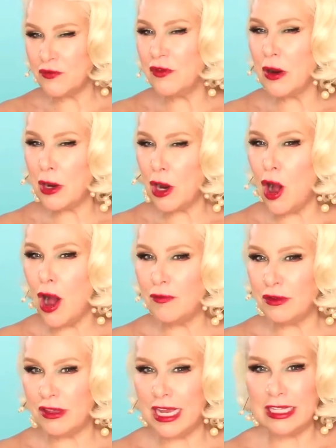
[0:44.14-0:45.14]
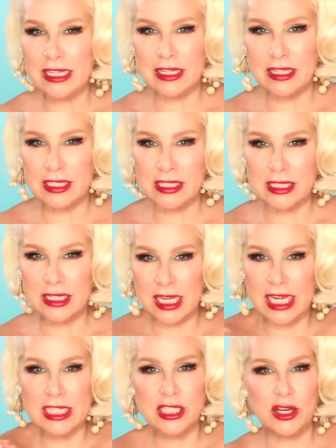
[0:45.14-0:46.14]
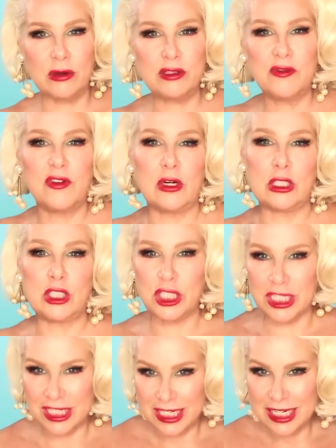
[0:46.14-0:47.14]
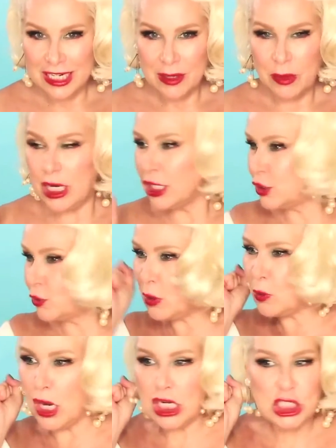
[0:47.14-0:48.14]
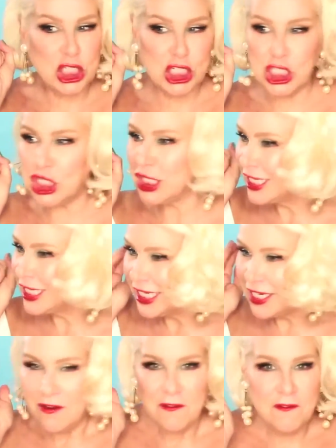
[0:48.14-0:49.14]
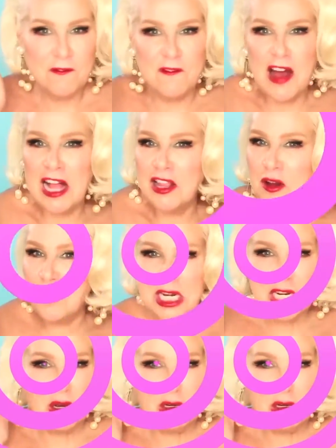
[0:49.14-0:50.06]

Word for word: very often that, that this, the kiss goes first because we want to just follow and